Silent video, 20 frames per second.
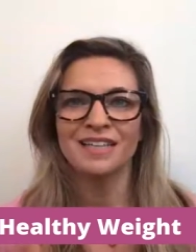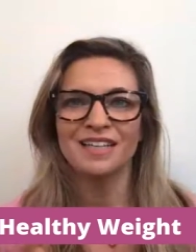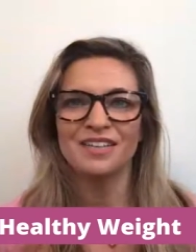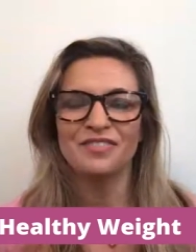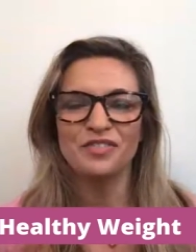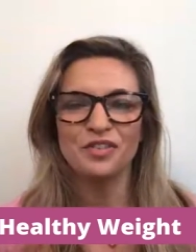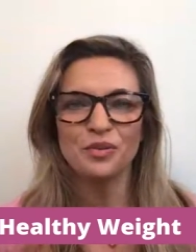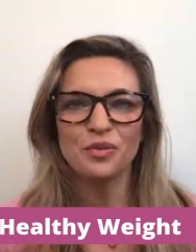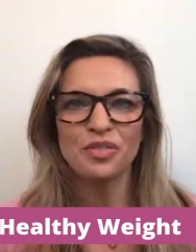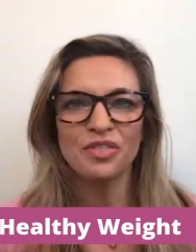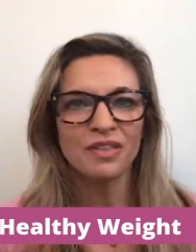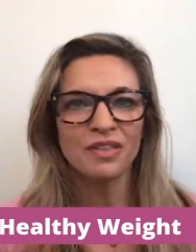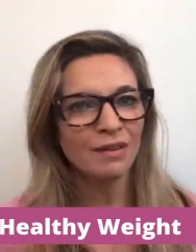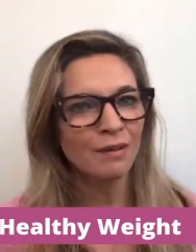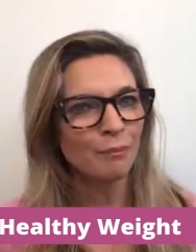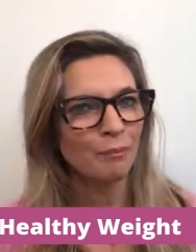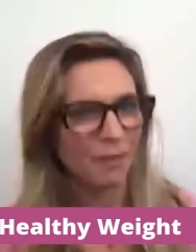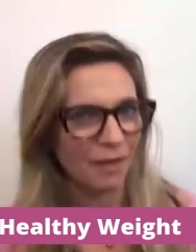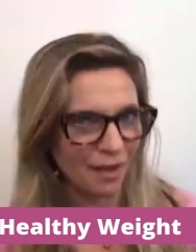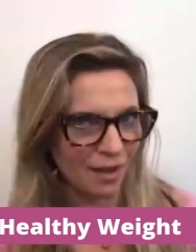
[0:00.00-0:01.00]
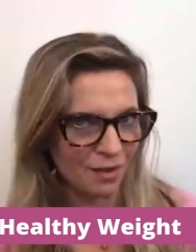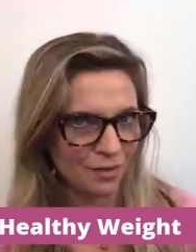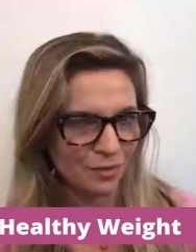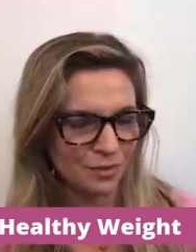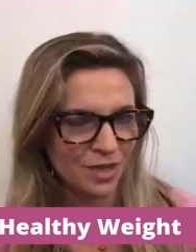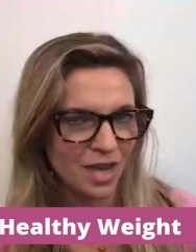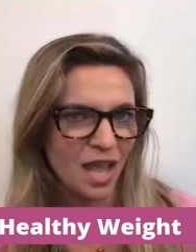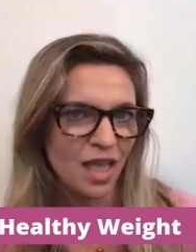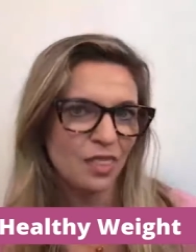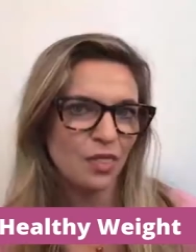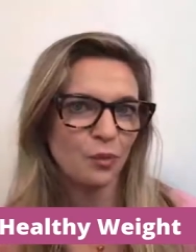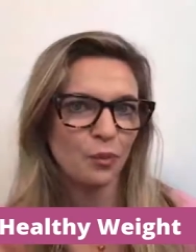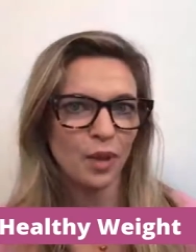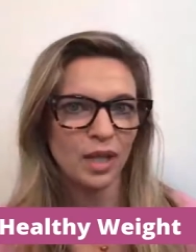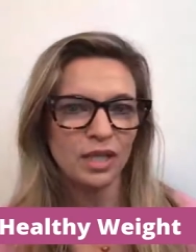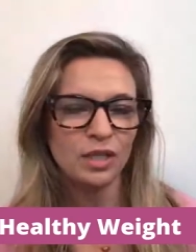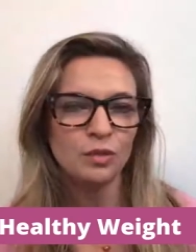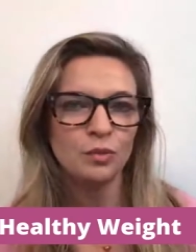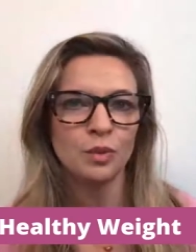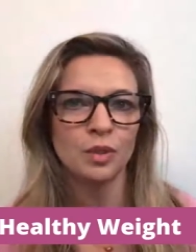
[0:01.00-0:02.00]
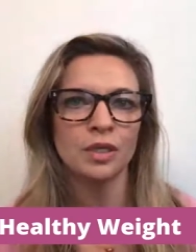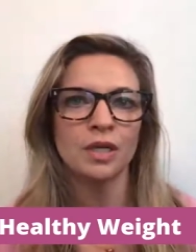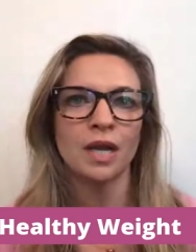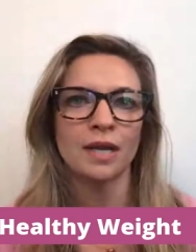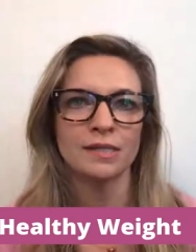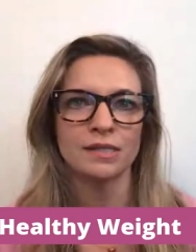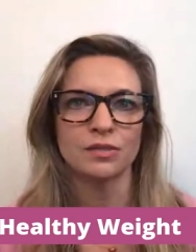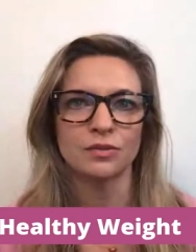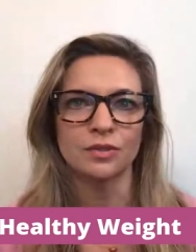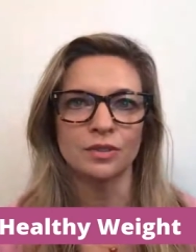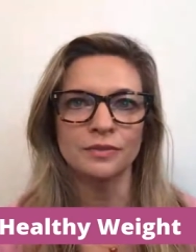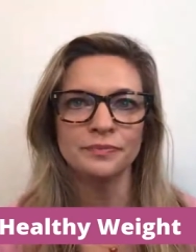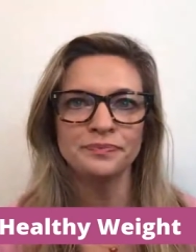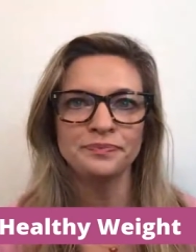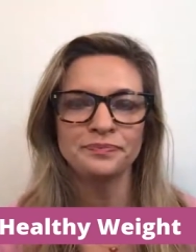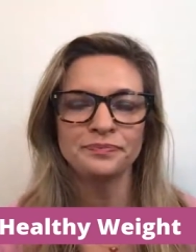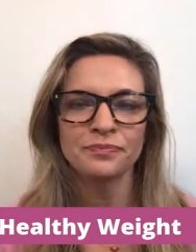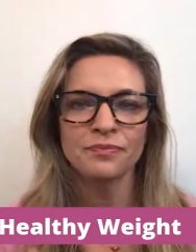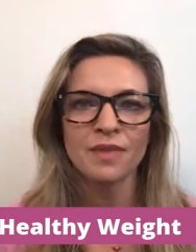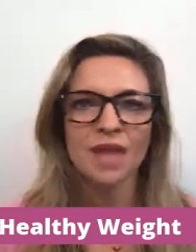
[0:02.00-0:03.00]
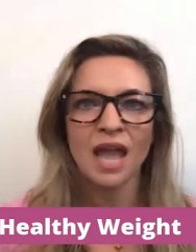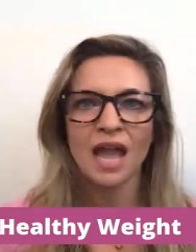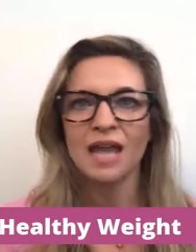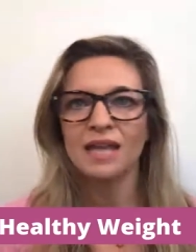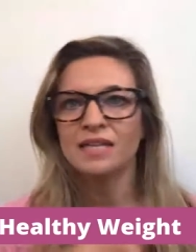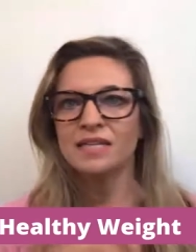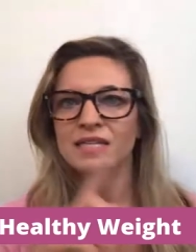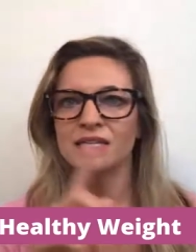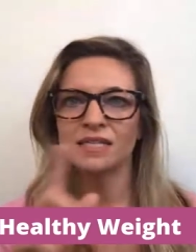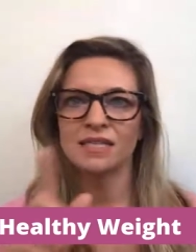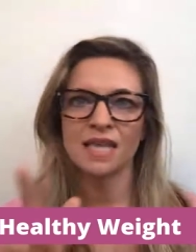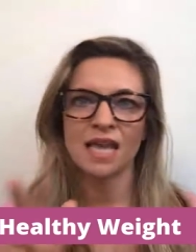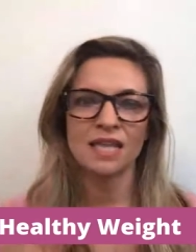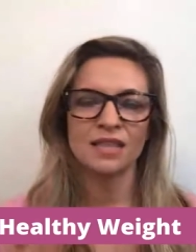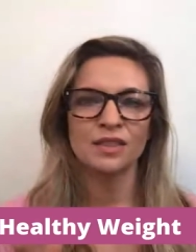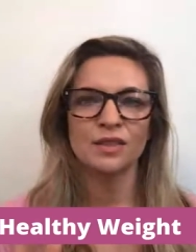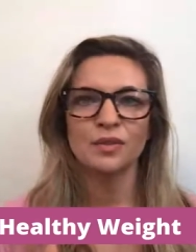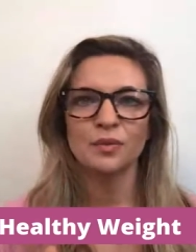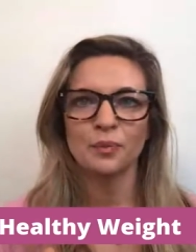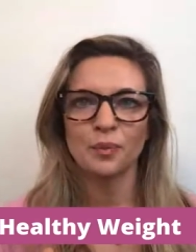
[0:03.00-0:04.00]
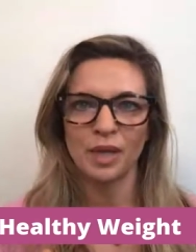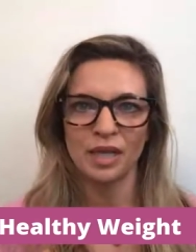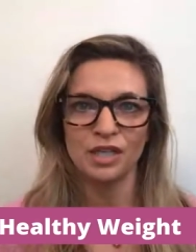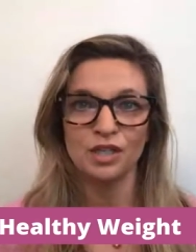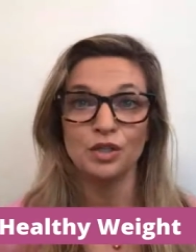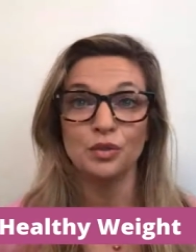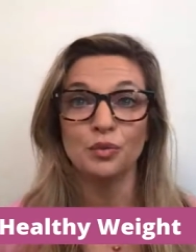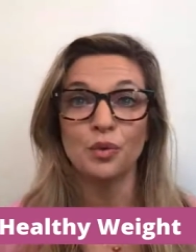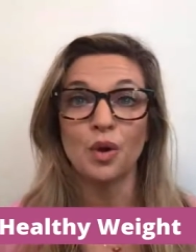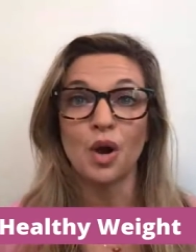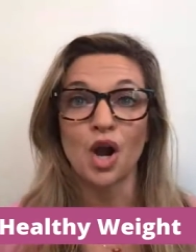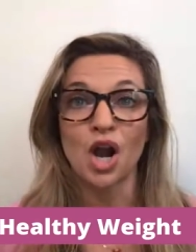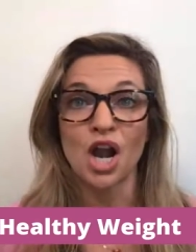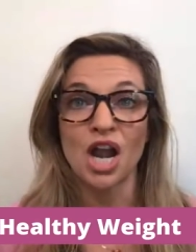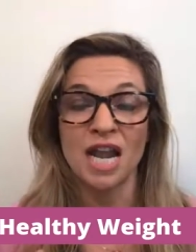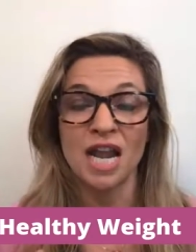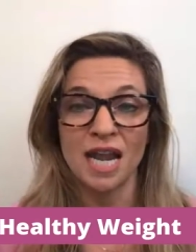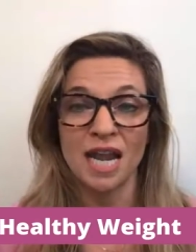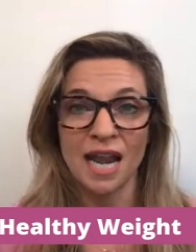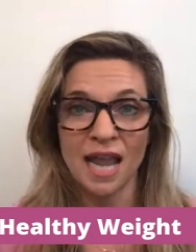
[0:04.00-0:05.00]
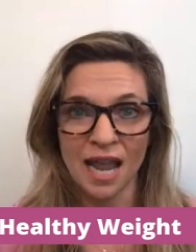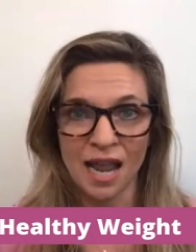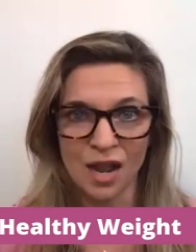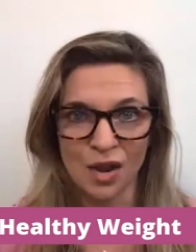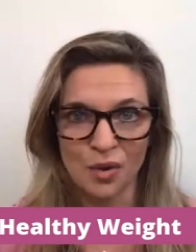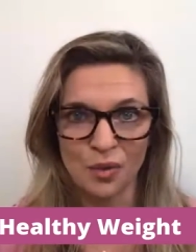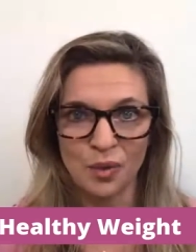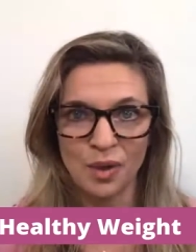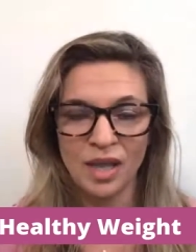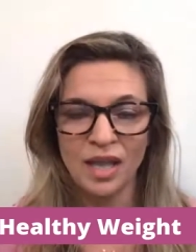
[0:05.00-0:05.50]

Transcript: if you think about the weight you were in high school, and then the weight you are now.